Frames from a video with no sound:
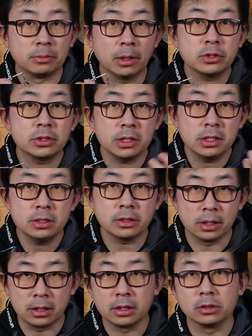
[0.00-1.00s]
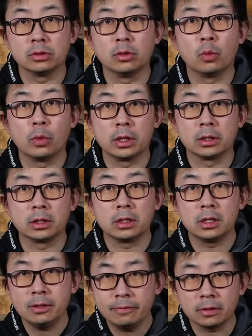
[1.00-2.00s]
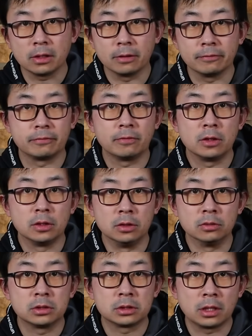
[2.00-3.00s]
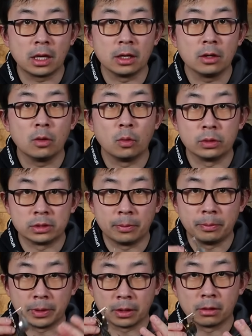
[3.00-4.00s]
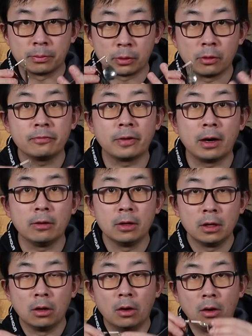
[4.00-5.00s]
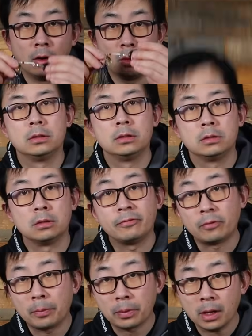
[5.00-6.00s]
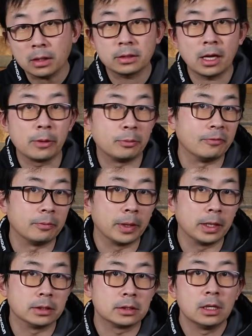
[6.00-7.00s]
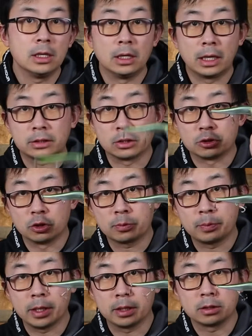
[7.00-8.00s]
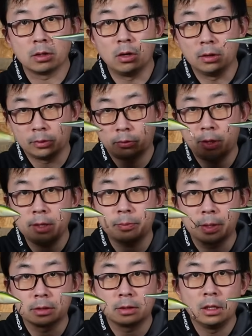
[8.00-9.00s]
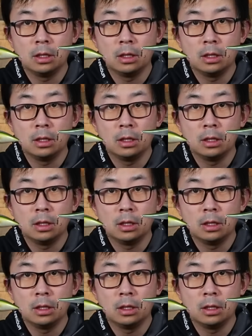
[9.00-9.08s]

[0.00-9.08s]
much easier into the wind, even if you stay with a bigger profile. Now for plug type of baits, like the jerkbait or the crankbait,